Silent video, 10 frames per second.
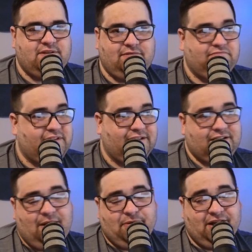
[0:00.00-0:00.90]
A
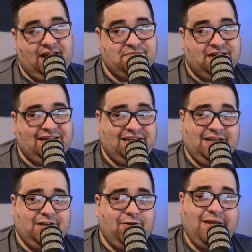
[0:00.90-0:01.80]
couple of games that I think could
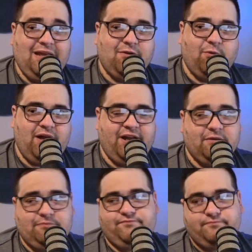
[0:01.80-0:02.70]
go either way.
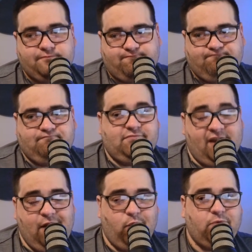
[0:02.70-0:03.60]

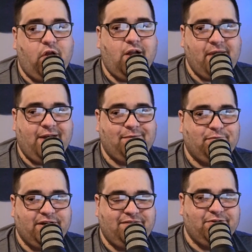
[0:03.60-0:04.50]
And we'll talk about them and
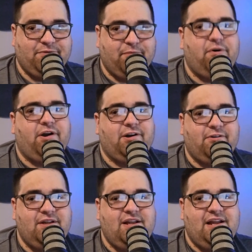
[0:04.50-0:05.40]
preview them tomorrow
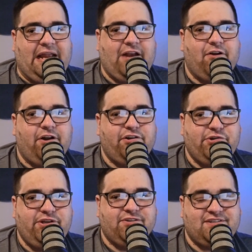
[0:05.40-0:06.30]
here on a New
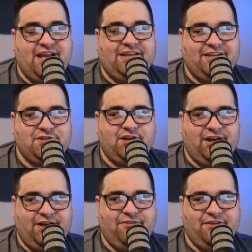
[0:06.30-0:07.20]
Year's Day edition
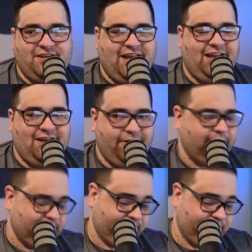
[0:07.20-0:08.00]
of The Daily Huddle.